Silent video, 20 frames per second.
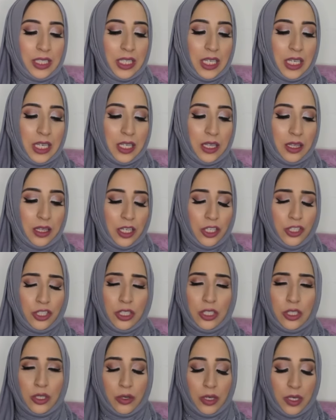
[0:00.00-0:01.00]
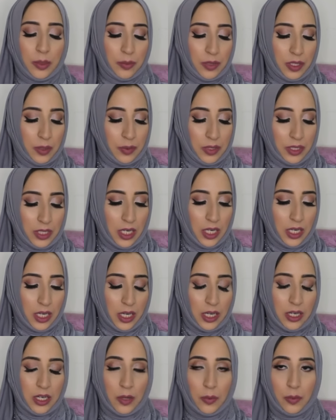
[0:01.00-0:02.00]
the Luscious Cream Lipstick
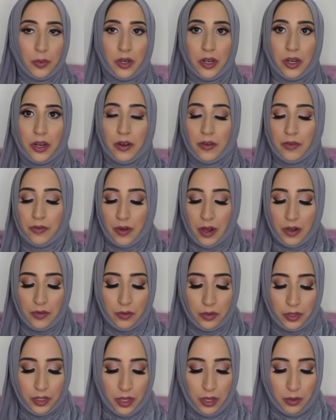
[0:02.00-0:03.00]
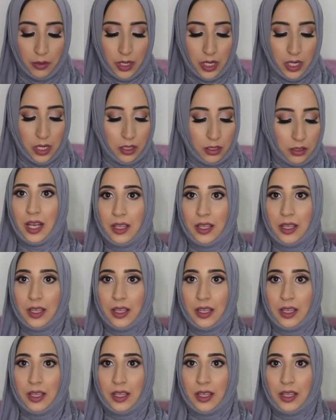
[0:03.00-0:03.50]
in number 513.